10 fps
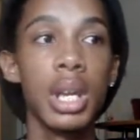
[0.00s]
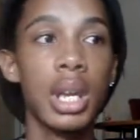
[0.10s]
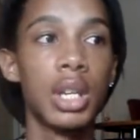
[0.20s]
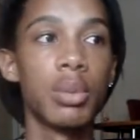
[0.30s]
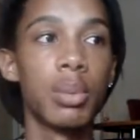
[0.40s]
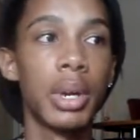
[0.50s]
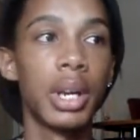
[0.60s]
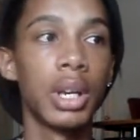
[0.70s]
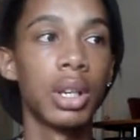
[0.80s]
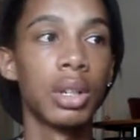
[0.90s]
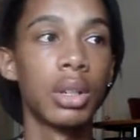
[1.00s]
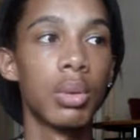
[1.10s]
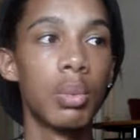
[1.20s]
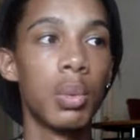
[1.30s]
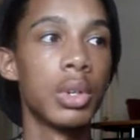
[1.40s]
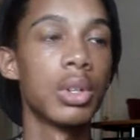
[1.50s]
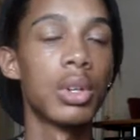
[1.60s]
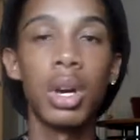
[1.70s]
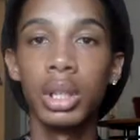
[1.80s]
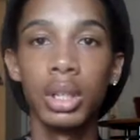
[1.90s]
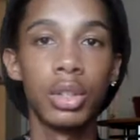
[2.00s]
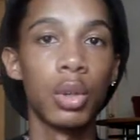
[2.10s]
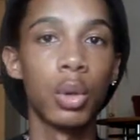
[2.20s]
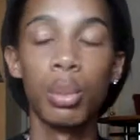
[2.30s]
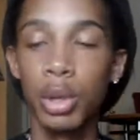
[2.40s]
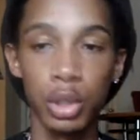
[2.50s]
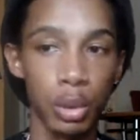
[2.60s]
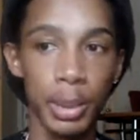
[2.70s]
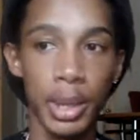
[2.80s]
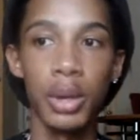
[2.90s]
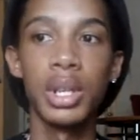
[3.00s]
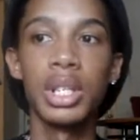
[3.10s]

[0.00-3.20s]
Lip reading: It's where, when you're calling your own personal power,